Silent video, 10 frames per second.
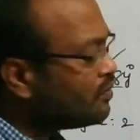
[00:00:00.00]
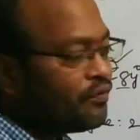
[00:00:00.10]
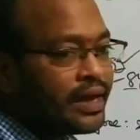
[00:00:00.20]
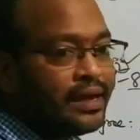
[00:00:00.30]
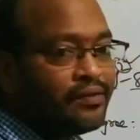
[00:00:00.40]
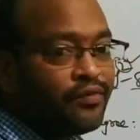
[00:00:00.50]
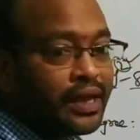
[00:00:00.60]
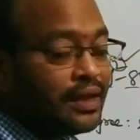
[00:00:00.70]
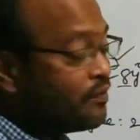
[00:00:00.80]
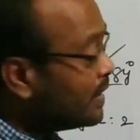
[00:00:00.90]
y? 5.
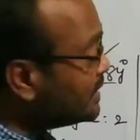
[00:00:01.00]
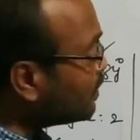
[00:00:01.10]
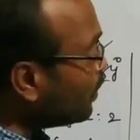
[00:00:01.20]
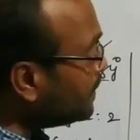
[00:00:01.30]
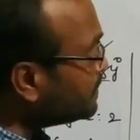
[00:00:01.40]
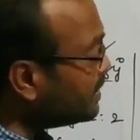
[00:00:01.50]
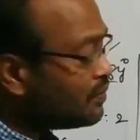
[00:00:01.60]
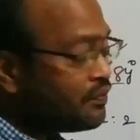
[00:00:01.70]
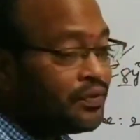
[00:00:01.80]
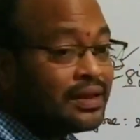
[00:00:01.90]
What is the coefficient of
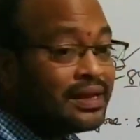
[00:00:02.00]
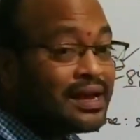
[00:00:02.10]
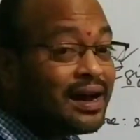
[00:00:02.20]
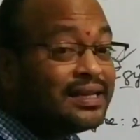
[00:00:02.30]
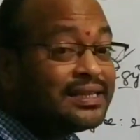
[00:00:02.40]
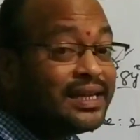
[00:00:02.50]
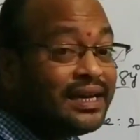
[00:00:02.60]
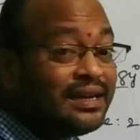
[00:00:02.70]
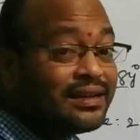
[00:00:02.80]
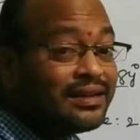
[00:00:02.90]
the constant?
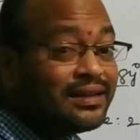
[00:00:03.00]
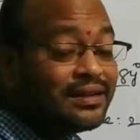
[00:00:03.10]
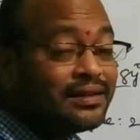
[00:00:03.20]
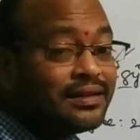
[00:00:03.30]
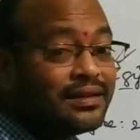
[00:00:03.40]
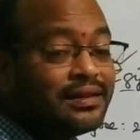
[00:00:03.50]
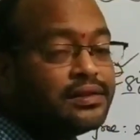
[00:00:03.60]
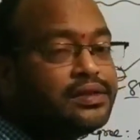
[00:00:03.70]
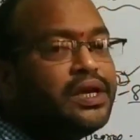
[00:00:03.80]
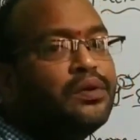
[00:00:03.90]

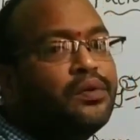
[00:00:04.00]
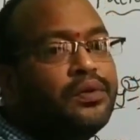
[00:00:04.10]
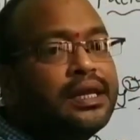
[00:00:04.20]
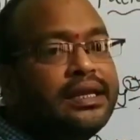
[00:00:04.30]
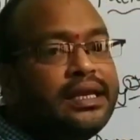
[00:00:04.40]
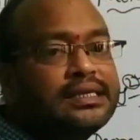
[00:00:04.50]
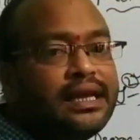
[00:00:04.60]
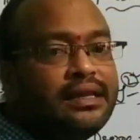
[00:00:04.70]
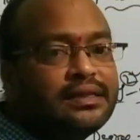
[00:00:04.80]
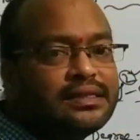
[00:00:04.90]
0. Nothing is there in
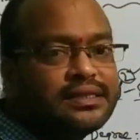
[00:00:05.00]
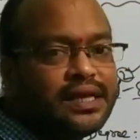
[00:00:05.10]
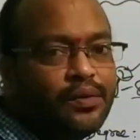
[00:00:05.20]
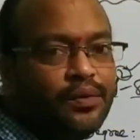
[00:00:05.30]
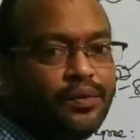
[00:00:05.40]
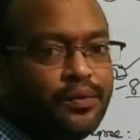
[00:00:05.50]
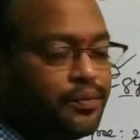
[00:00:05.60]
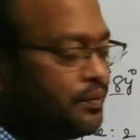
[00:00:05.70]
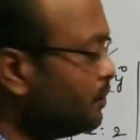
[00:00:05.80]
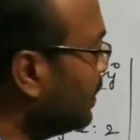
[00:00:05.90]
the sense 0.
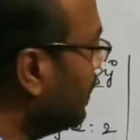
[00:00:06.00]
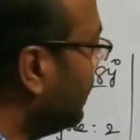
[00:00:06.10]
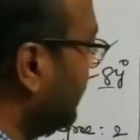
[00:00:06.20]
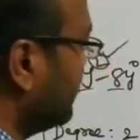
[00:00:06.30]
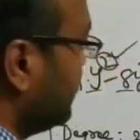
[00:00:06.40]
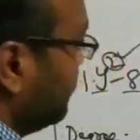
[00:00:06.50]
Next,